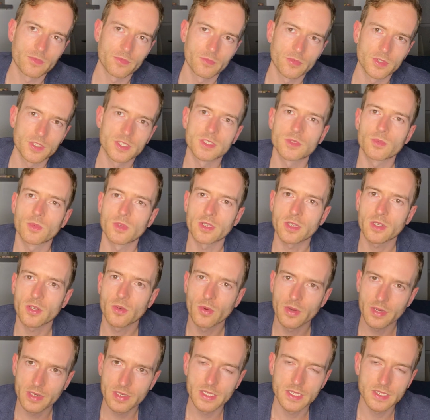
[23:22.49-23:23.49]
which is what
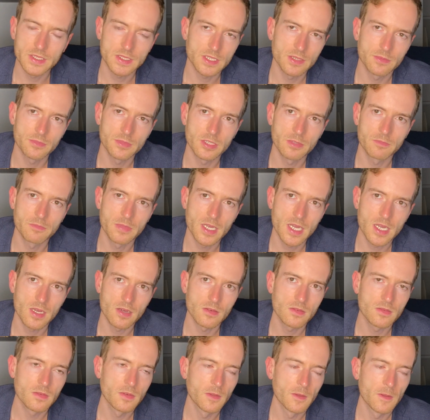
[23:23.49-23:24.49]
Aquarius can be
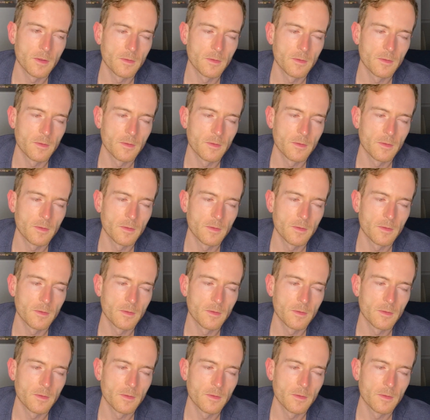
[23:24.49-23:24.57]
about.